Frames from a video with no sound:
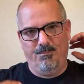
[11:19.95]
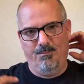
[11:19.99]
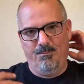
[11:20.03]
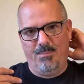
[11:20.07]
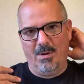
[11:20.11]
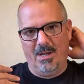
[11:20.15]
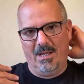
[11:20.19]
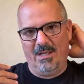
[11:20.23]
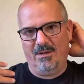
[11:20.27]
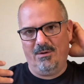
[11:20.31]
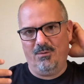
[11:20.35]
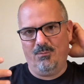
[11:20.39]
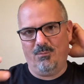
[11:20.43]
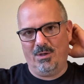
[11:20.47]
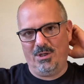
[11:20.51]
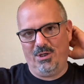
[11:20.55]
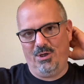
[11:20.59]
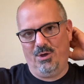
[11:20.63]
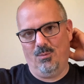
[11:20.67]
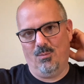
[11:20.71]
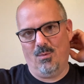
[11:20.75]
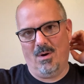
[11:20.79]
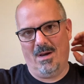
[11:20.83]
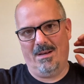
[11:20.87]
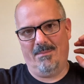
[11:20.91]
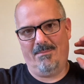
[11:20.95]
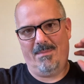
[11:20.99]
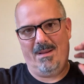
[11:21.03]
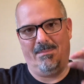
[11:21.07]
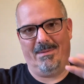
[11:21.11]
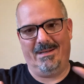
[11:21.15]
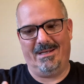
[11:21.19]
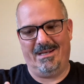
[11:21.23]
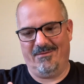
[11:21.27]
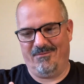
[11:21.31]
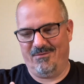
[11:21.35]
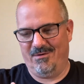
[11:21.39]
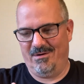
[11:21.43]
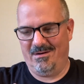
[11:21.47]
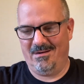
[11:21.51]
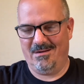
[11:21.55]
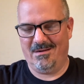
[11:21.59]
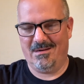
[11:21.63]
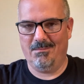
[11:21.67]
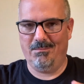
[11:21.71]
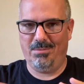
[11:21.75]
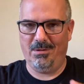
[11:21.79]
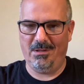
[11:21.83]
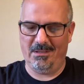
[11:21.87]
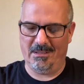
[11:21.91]
But what you want may be different
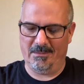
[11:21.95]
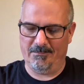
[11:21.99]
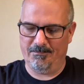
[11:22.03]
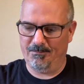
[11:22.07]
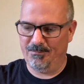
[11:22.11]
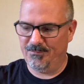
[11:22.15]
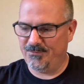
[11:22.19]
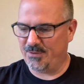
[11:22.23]
completely.